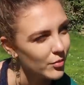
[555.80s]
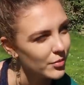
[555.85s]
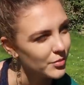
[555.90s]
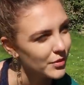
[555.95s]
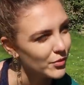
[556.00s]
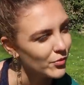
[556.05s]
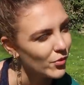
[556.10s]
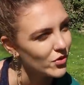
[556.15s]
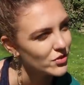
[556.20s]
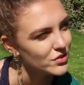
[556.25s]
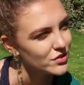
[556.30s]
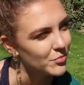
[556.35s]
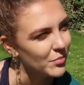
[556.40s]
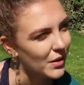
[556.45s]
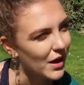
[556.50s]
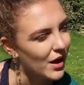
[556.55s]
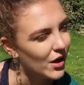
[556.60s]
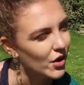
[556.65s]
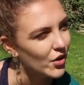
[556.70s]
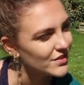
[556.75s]
probably watched
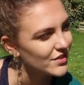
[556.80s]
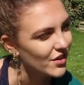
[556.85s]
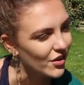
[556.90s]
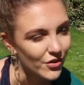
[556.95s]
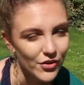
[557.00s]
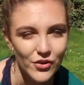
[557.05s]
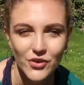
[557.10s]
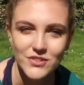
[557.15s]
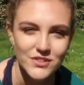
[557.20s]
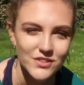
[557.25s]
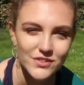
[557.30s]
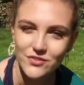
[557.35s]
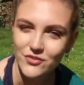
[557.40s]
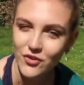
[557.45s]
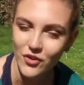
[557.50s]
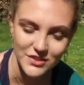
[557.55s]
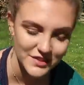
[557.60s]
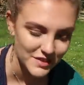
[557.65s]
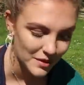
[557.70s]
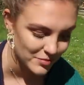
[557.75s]
about, I don't know,
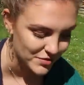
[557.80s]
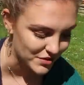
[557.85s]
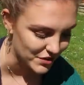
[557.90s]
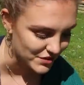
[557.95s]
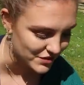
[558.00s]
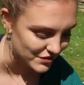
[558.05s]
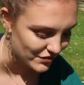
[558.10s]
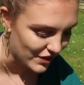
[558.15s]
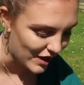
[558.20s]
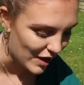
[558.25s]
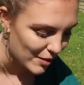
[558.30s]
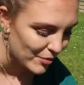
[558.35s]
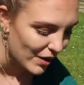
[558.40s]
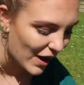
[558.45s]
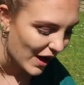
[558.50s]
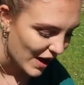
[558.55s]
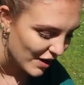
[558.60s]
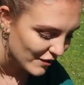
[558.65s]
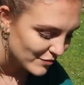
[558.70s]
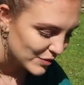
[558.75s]
140 episodes of that, but
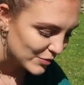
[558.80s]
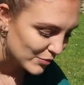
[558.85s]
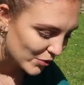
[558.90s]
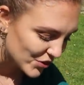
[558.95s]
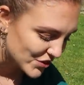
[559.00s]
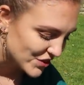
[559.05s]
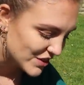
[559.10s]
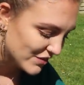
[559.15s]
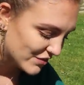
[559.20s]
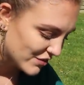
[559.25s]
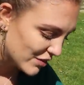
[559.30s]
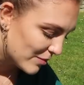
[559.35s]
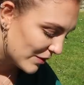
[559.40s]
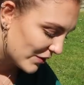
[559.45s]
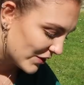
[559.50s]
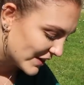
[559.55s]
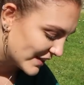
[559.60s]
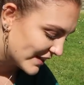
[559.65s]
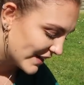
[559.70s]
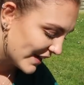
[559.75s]
I have been watching it for
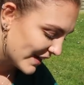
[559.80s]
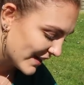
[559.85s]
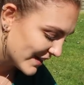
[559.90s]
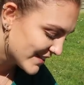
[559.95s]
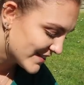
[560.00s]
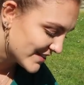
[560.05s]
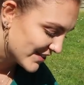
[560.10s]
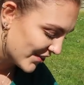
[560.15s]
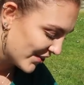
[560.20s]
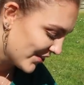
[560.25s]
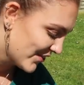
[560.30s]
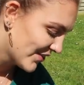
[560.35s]
about a year, so